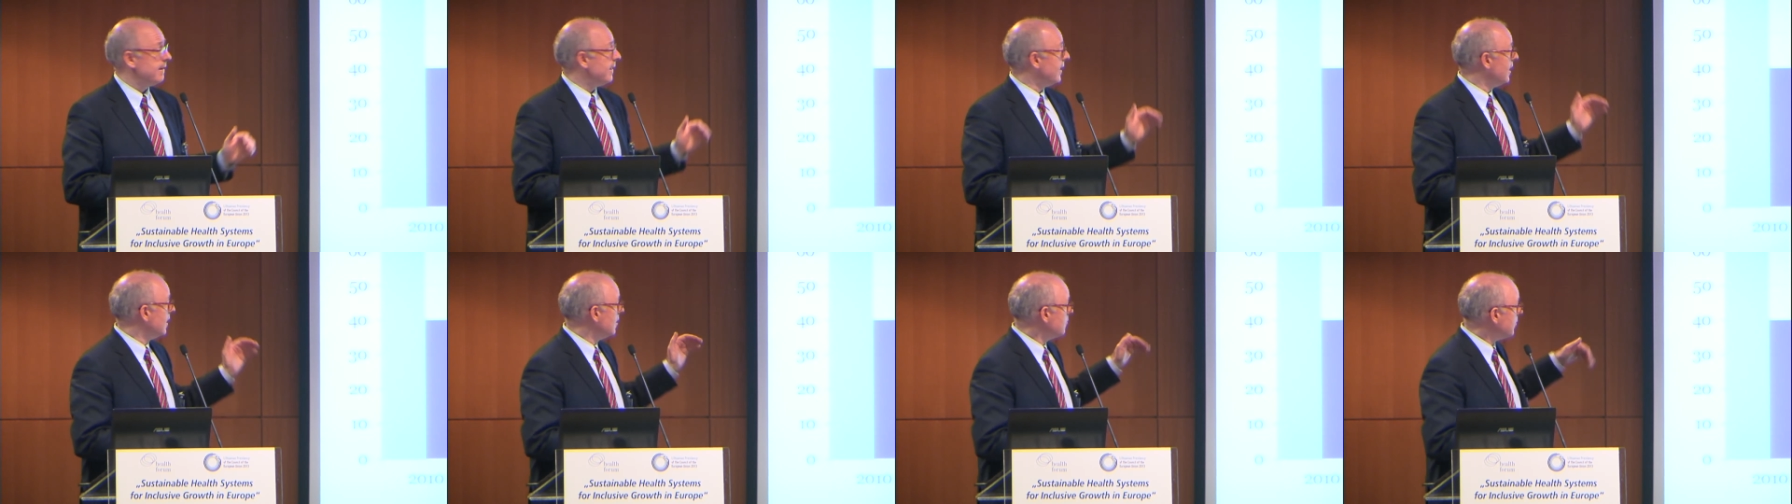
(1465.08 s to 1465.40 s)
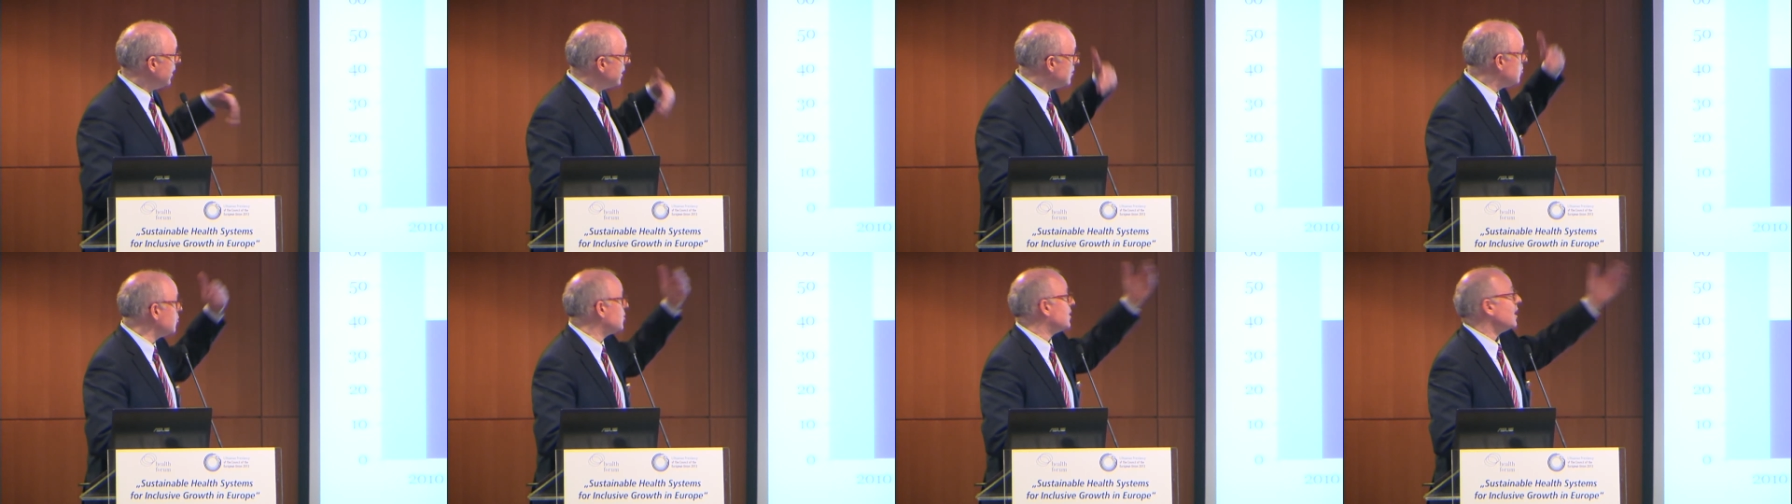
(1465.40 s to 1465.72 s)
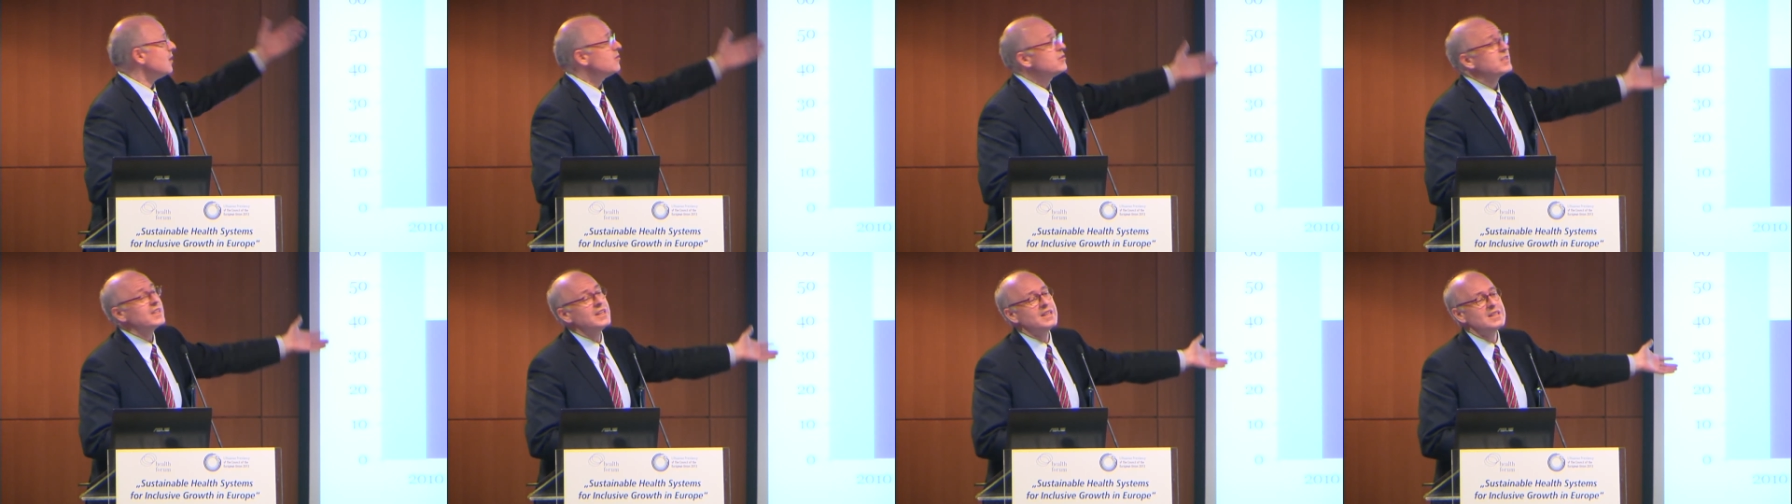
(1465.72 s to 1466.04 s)
By
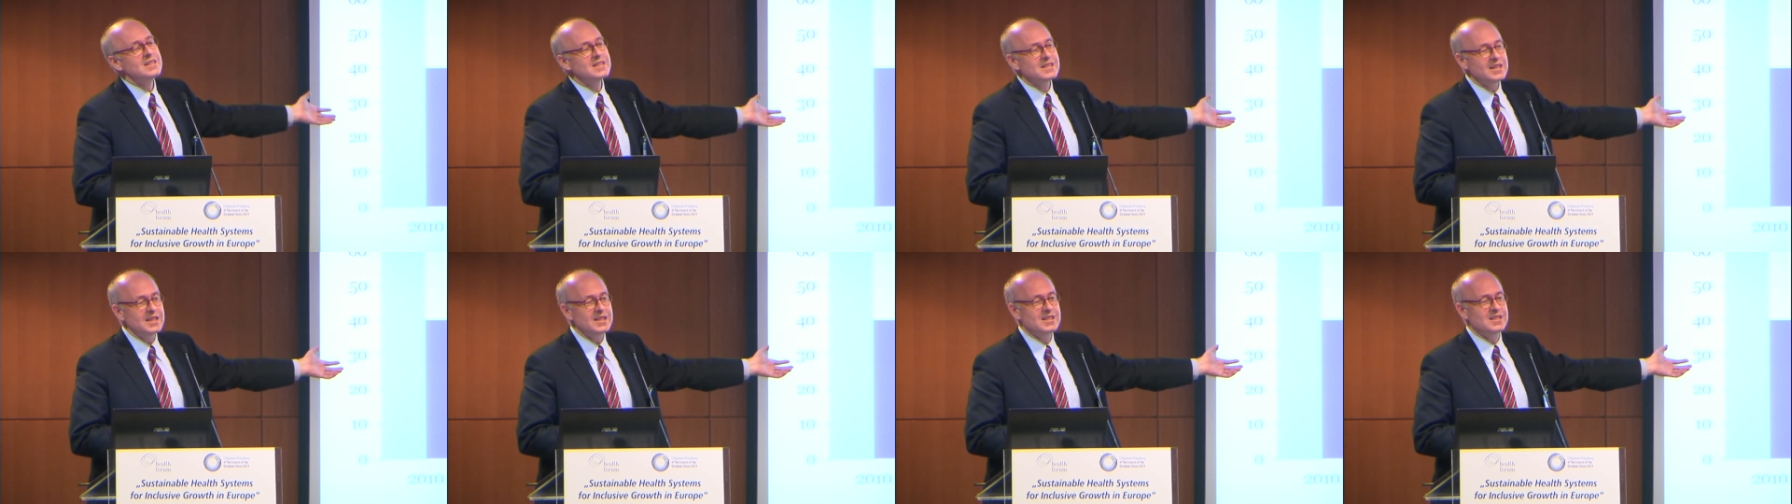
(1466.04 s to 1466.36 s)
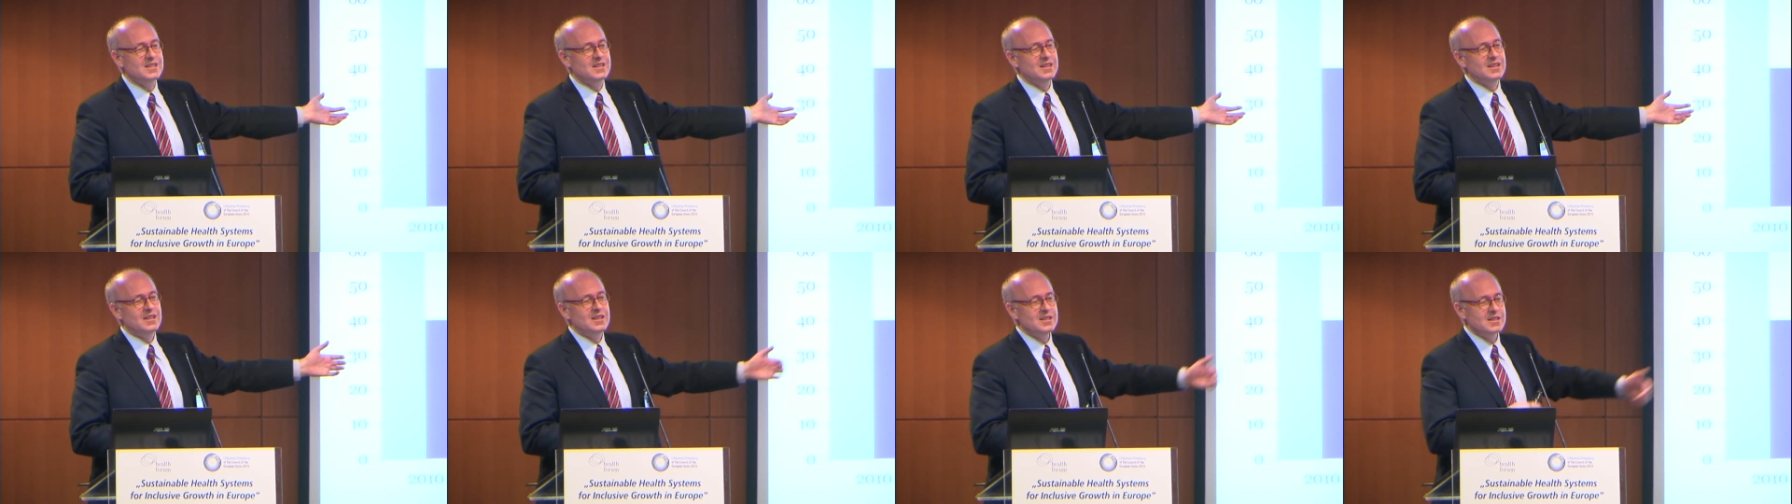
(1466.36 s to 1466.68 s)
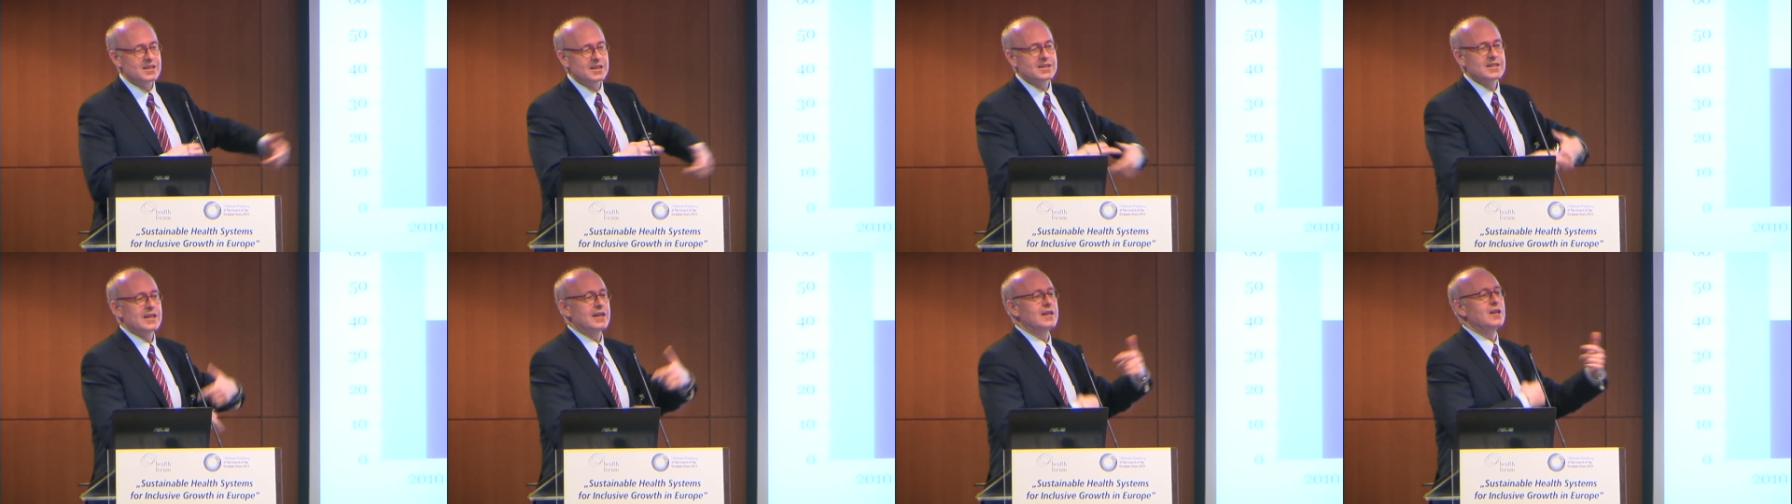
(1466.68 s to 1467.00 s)
2060 is
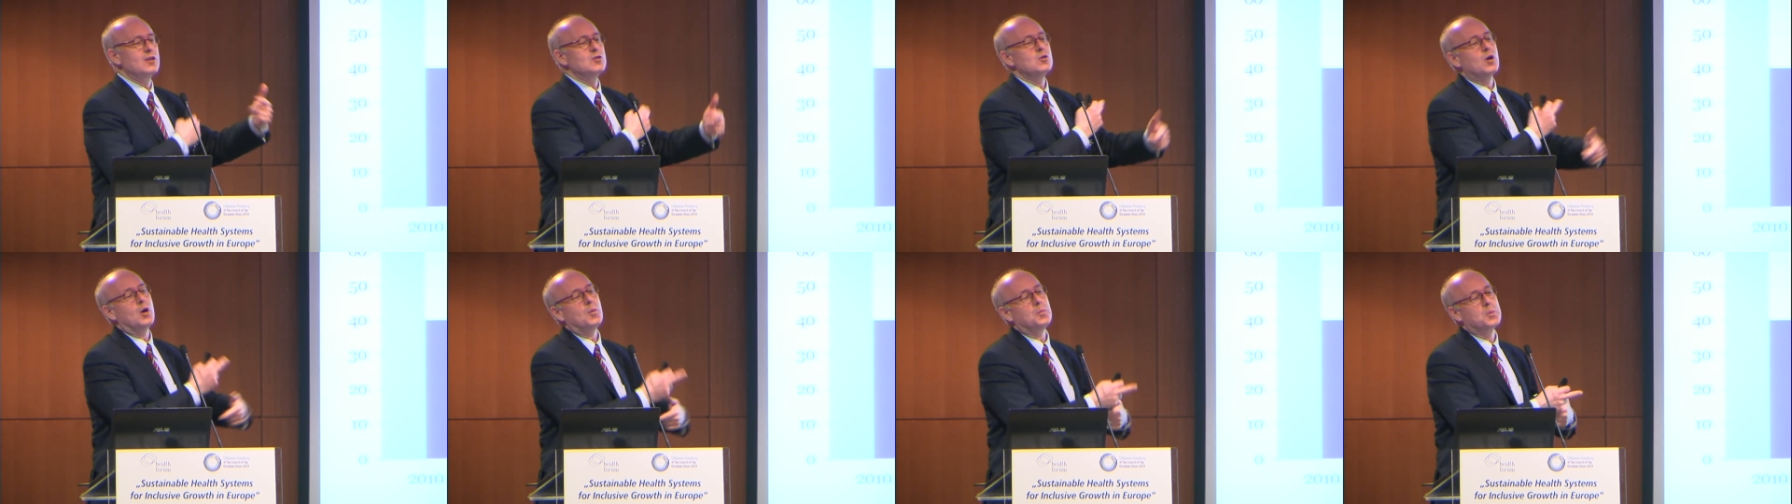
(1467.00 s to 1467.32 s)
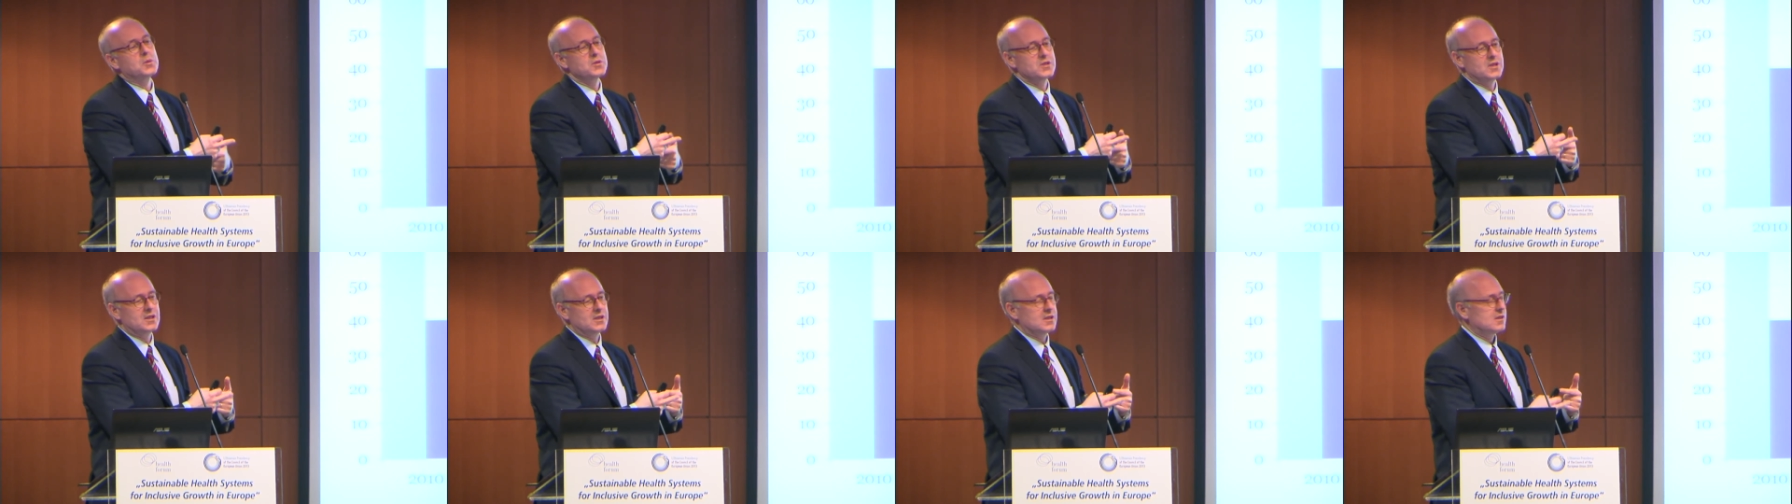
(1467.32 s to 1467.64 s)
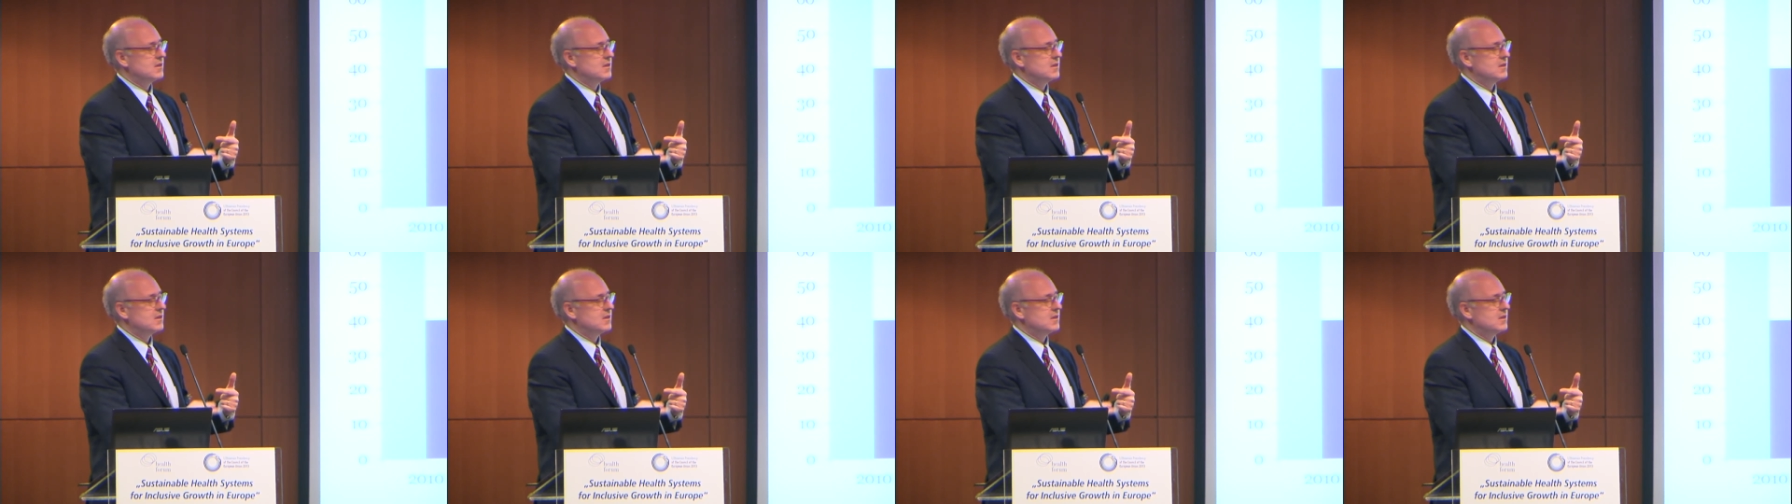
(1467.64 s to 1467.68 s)
exactly the opposite.